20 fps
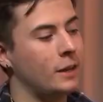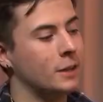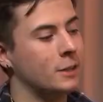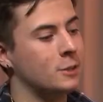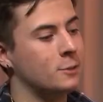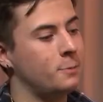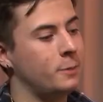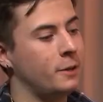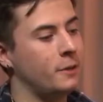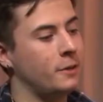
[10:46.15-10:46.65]

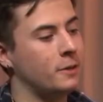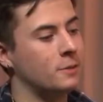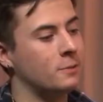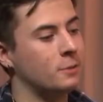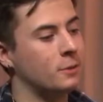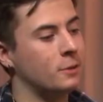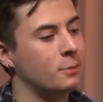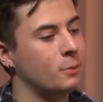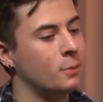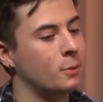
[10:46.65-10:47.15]
experience
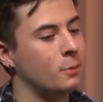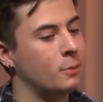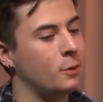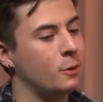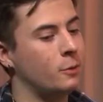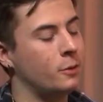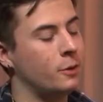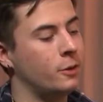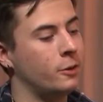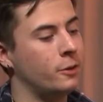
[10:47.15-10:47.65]
with a
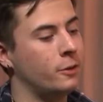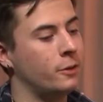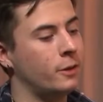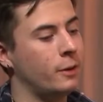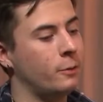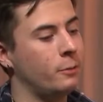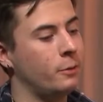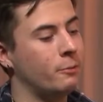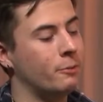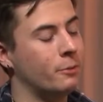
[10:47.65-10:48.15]
promoter
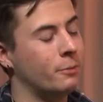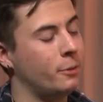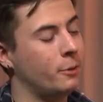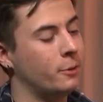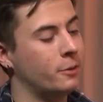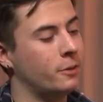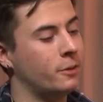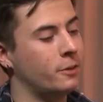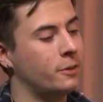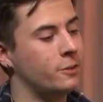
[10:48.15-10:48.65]
that we were
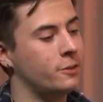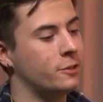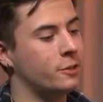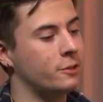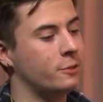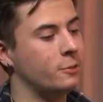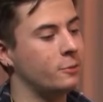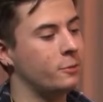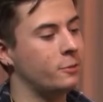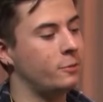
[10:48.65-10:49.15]
both on a
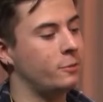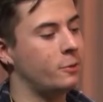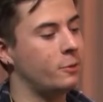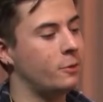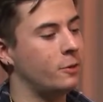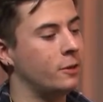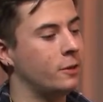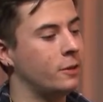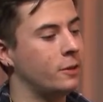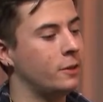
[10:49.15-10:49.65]
show
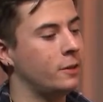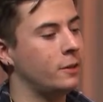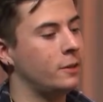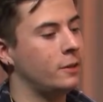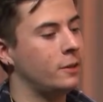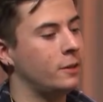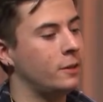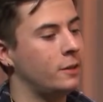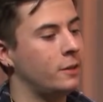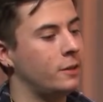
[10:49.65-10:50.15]
for.
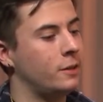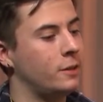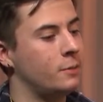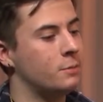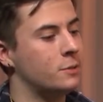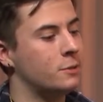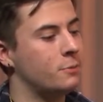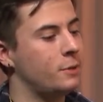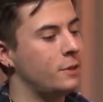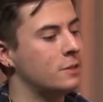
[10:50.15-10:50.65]

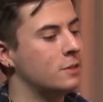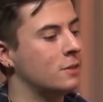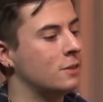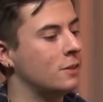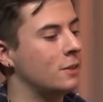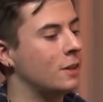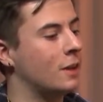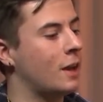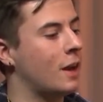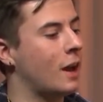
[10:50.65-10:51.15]
So basically
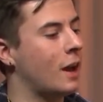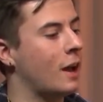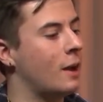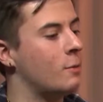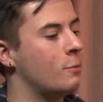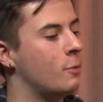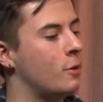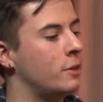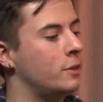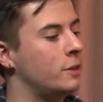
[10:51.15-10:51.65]
the guy
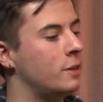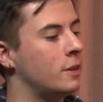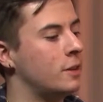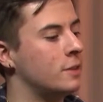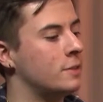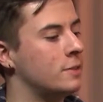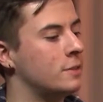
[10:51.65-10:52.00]
wanted